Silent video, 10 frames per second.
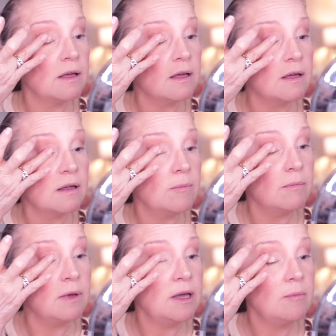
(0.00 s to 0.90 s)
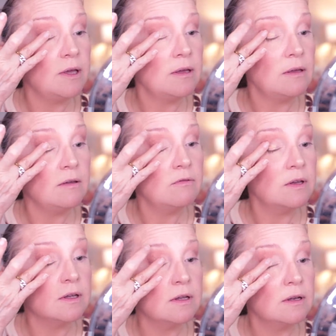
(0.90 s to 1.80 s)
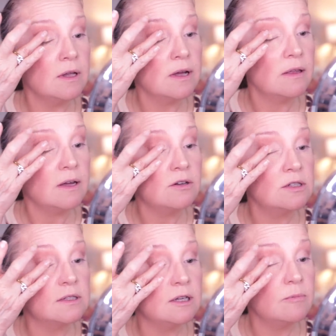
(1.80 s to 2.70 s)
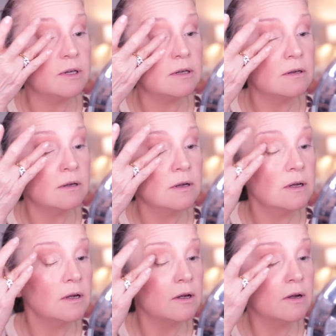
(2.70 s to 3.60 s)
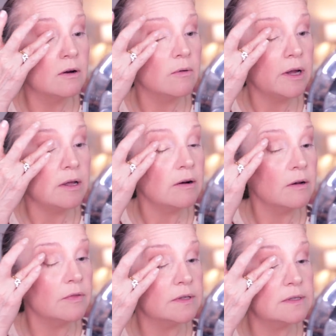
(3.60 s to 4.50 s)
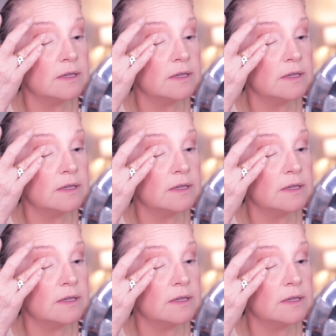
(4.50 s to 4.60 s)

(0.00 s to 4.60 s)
And maybe even, yeah, I think I'll just keep it right here in the